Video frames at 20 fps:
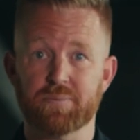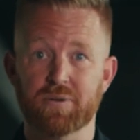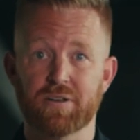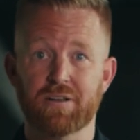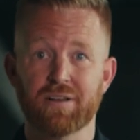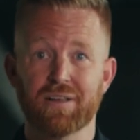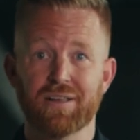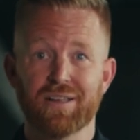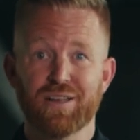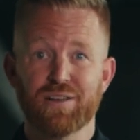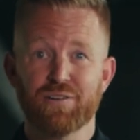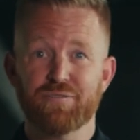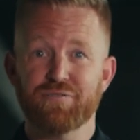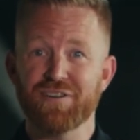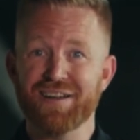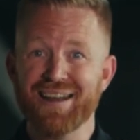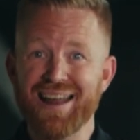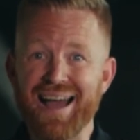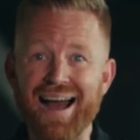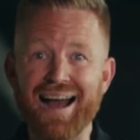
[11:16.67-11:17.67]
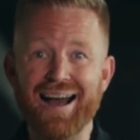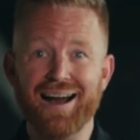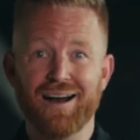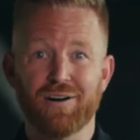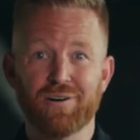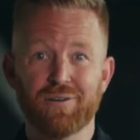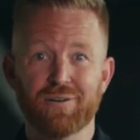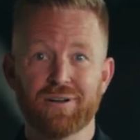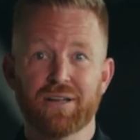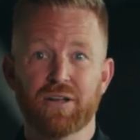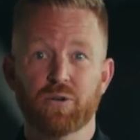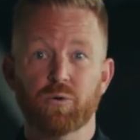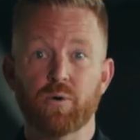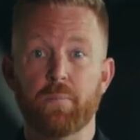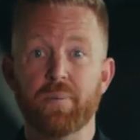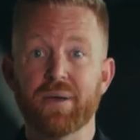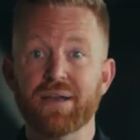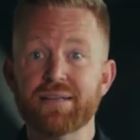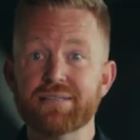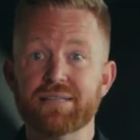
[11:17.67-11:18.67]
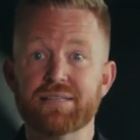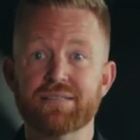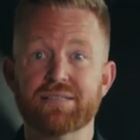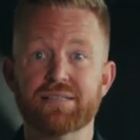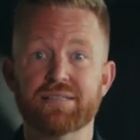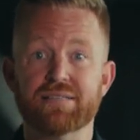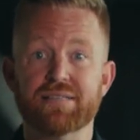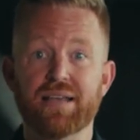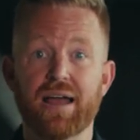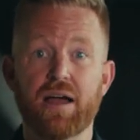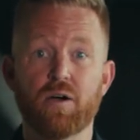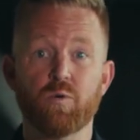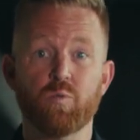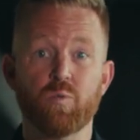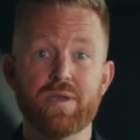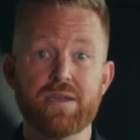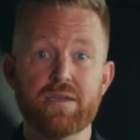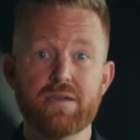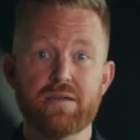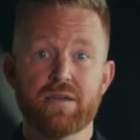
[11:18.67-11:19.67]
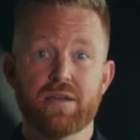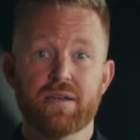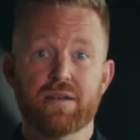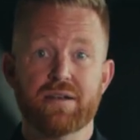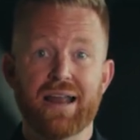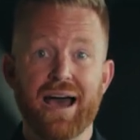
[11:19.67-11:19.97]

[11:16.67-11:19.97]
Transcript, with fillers: But for now, repentance is how we